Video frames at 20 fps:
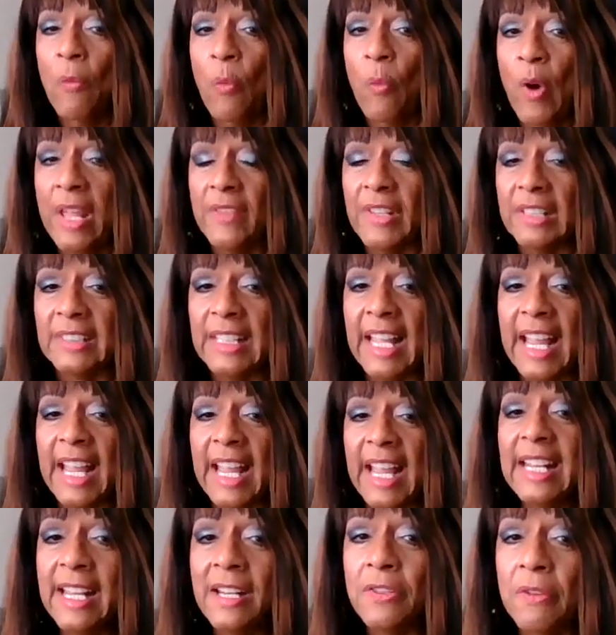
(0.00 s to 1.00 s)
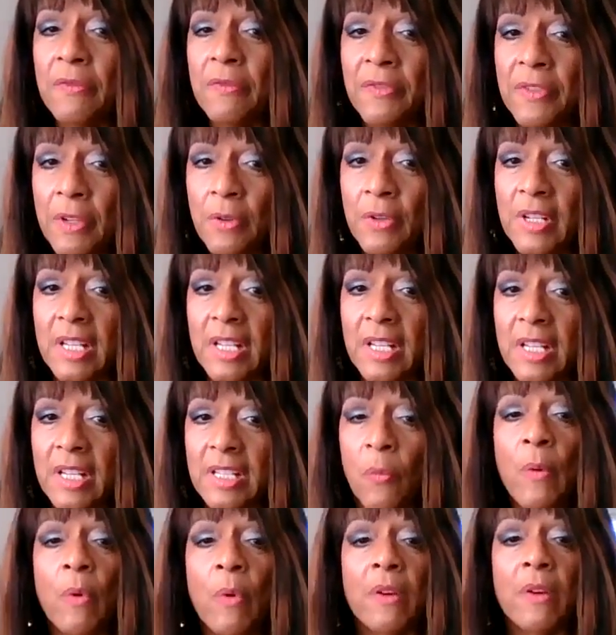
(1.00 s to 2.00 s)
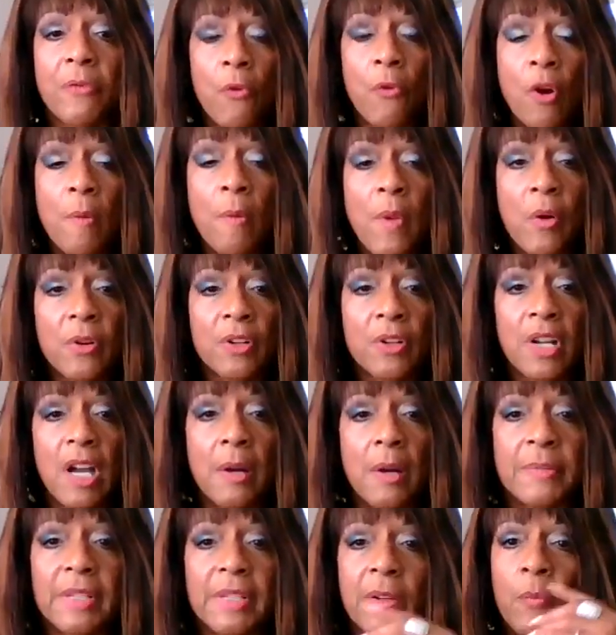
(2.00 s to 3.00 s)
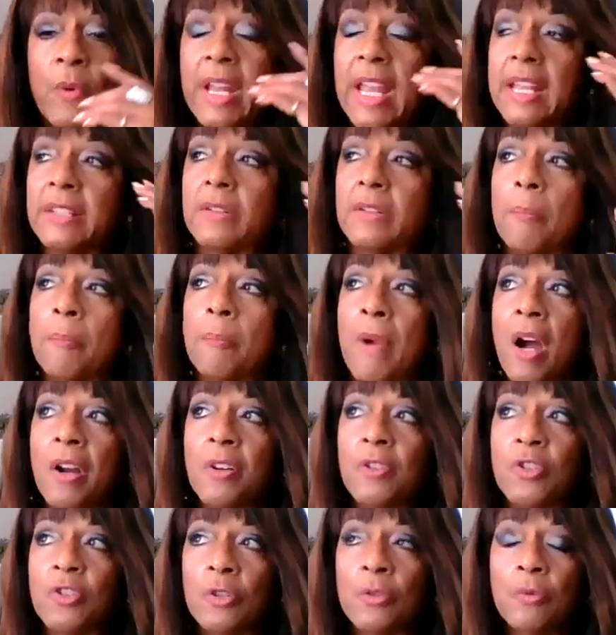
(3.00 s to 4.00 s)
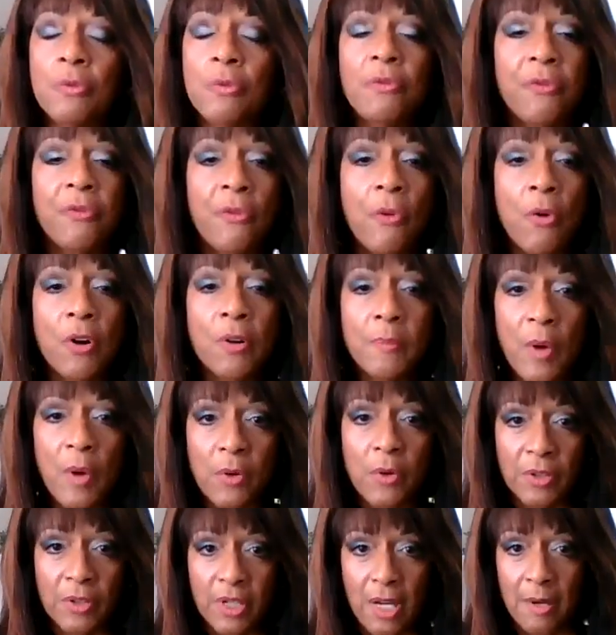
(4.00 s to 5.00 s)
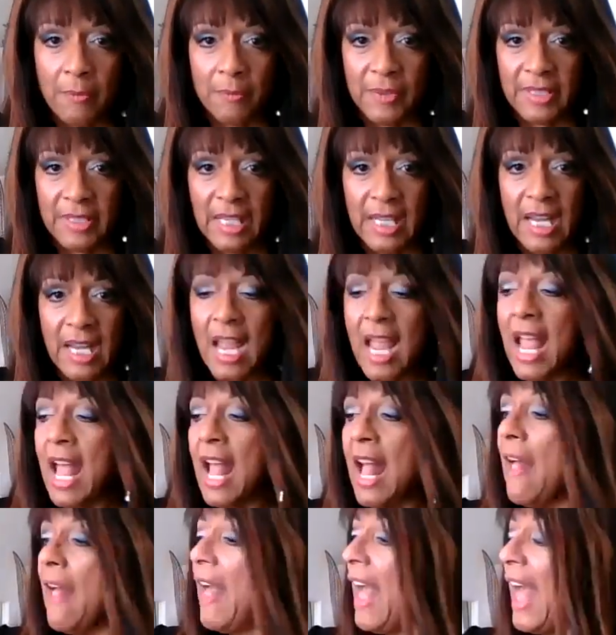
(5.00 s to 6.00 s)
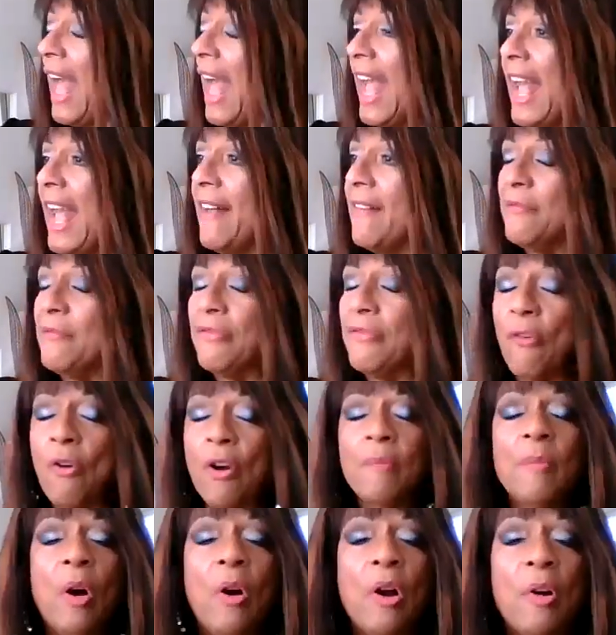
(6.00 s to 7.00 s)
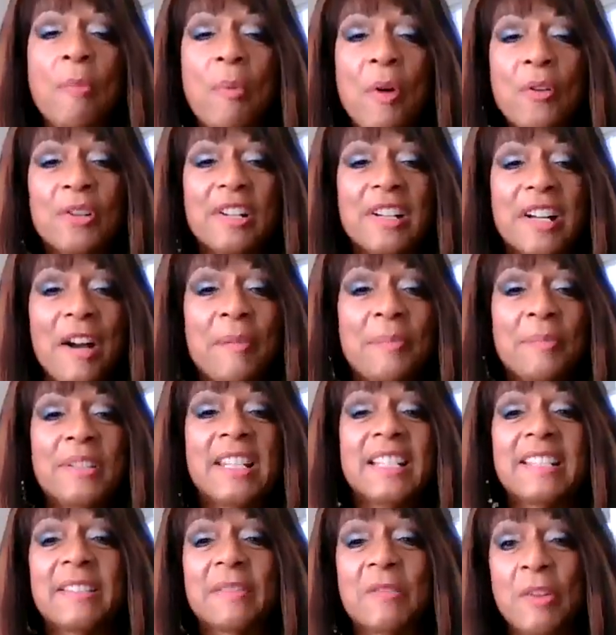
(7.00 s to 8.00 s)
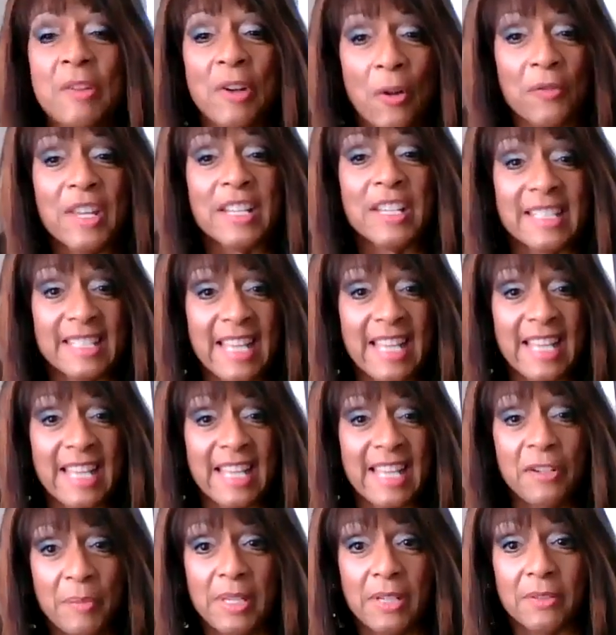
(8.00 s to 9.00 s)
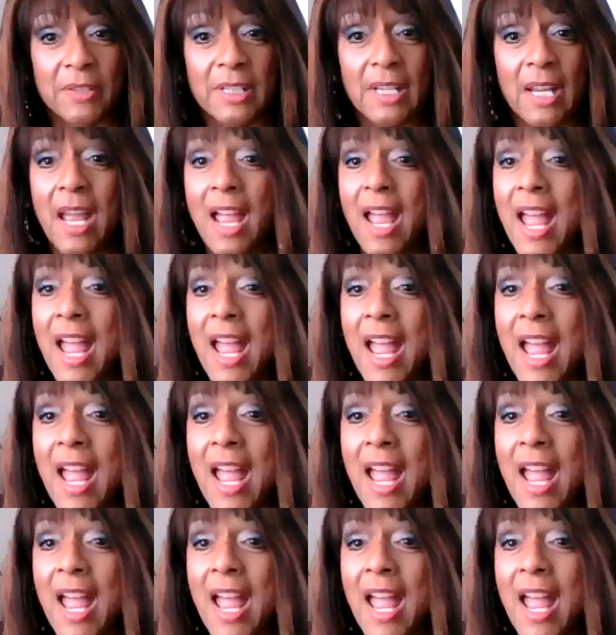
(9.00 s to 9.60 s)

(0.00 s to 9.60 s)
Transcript: When the lady interviewed us, we were at Ford Motor Company. We had to march through Ford Motor Company, and Ford Motor Company's, you know, the executive building.